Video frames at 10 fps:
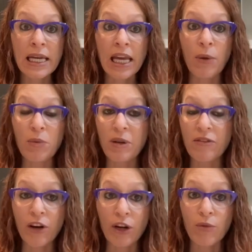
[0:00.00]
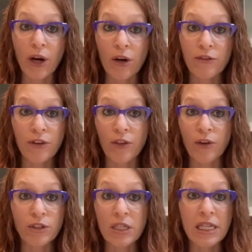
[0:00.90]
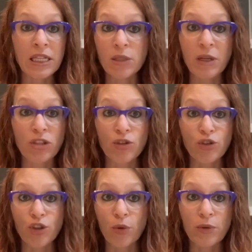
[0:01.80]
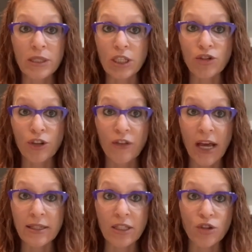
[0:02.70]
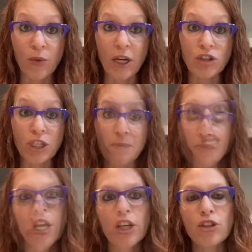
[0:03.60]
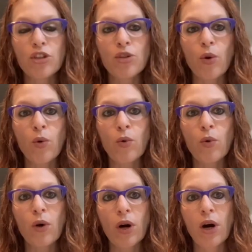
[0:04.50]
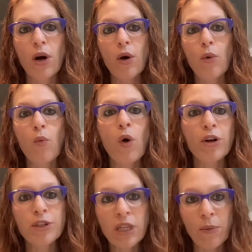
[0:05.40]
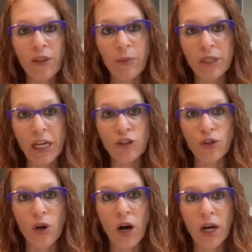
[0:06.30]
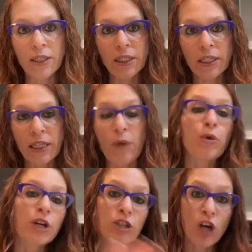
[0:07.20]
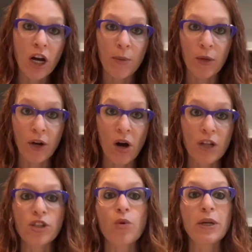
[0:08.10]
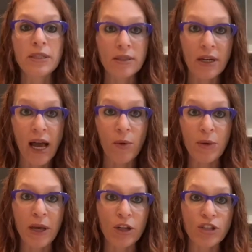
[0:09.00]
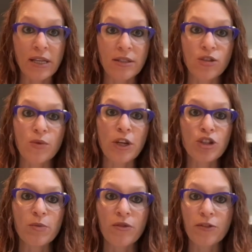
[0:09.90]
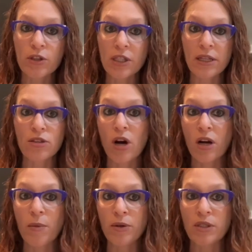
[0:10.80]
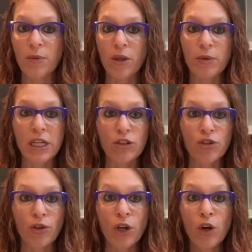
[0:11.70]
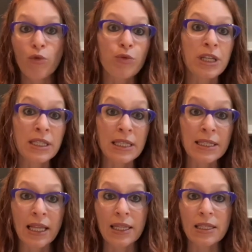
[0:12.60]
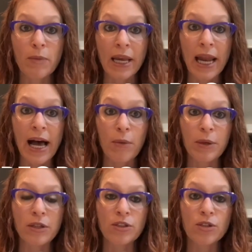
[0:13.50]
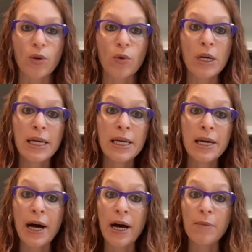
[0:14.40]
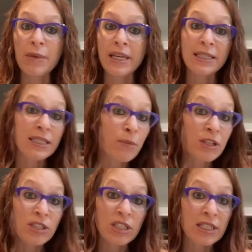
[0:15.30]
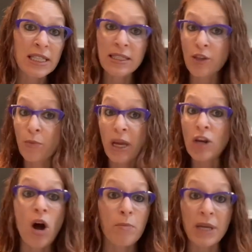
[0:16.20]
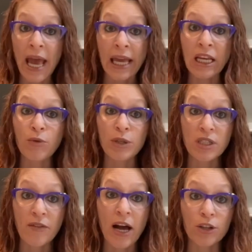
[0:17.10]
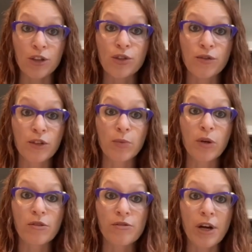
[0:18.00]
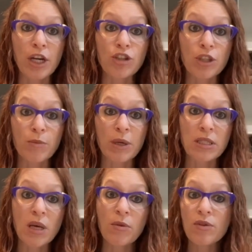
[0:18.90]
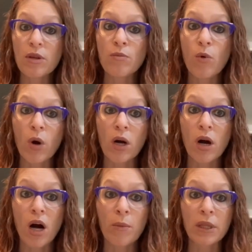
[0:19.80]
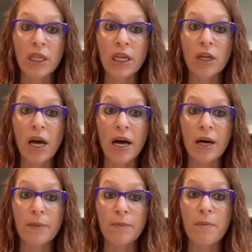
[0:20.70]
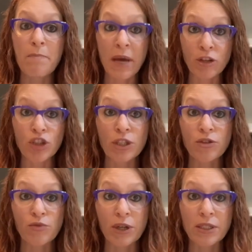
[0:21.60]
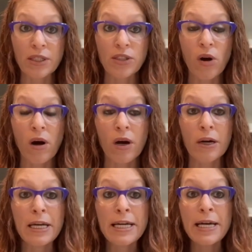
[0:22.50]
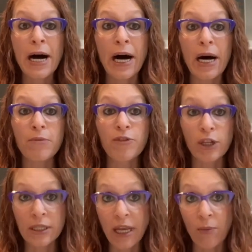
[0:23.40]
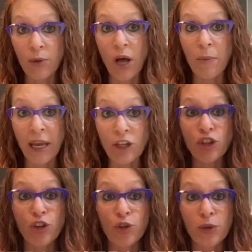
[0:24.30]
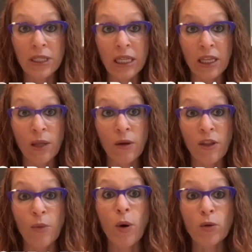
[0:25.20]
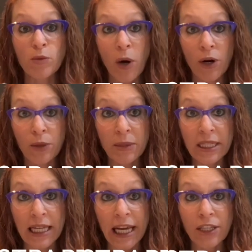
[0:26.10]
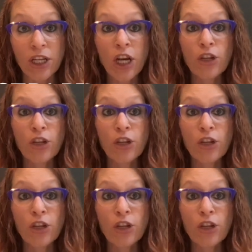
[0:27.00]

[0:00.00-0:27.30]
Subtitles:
It would be very rare for there to need to be a surgical procedure in that situation. So what are some of the potential causes? And we're going to talk about the consequences and how we manage that situation. But first, let's talk about some of the potential reasons that this might happen. So in some instances, there may not be any risk factors for perforation, but some of the more commonly mentioned risks are, for example, a patient who is in the postpartum state.